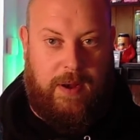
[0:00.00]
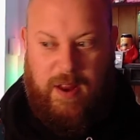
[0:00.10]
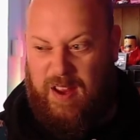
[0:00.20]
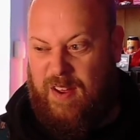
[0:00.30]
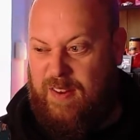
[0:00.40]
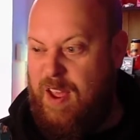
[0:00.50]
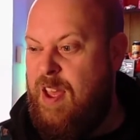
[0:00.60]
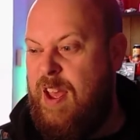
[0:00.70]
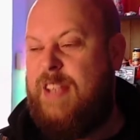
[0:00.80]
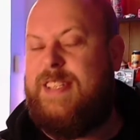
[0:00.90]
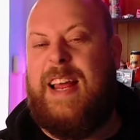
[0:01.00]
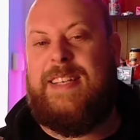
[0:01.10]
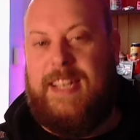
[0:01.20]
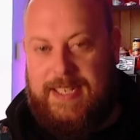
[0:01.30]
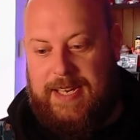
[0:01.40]
like a
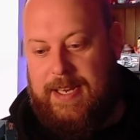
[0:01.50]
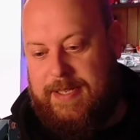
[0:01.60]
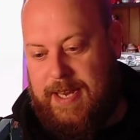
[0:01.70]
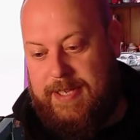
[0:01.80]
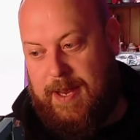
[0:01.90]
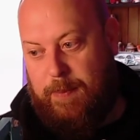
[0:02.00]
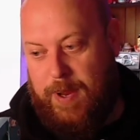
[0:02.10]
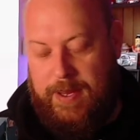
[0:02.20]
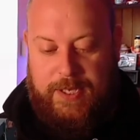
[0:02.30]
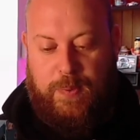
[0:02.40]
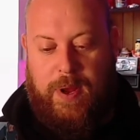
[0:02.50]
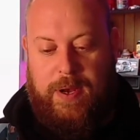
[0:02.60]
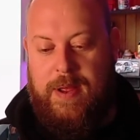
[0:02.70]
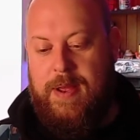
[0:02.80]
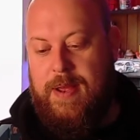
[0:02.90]
static setup, where this one,